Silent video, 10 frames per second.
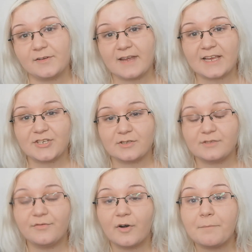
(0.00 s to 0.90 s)

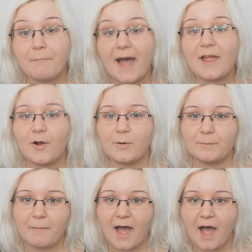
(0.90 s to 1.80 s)
connections for my
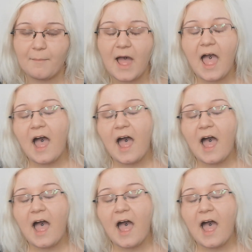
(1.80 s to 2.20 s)
own mom